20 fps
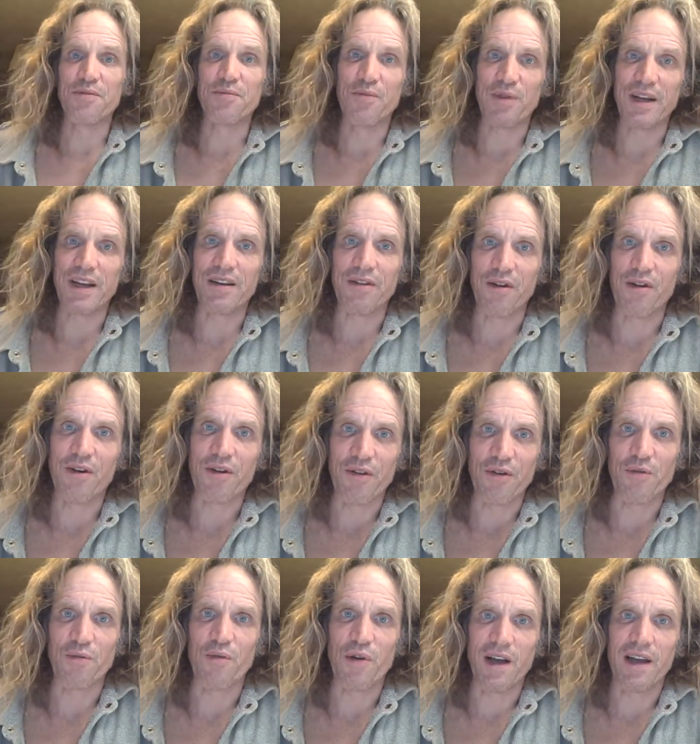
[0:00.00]
win all
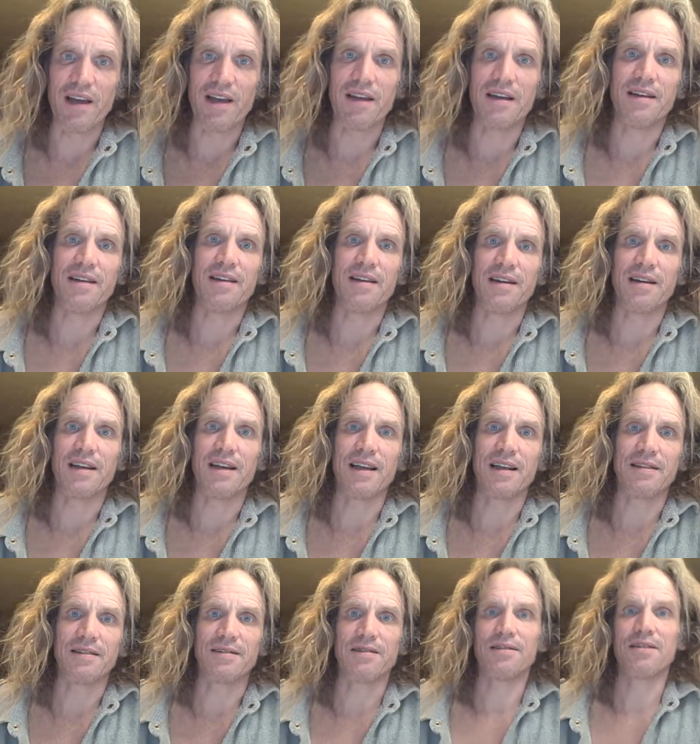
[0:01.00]
the way
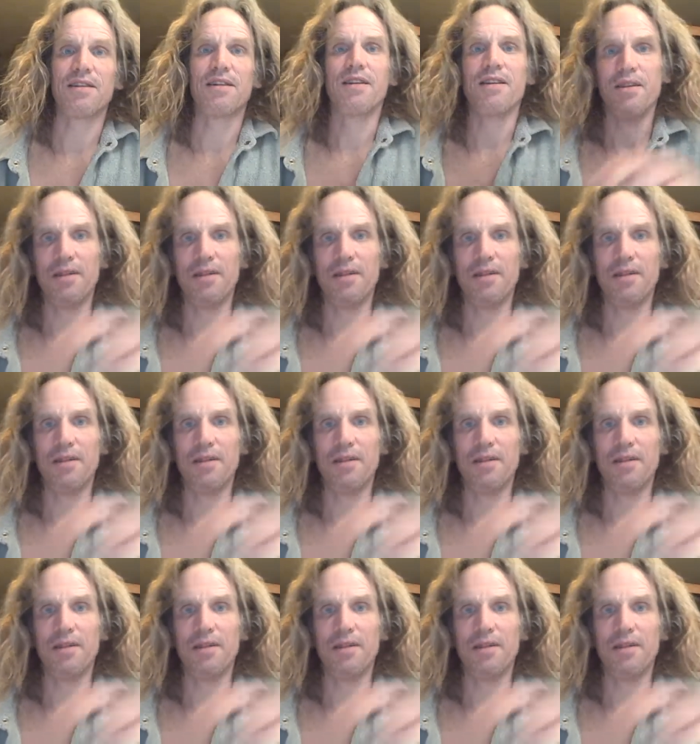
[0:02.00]
against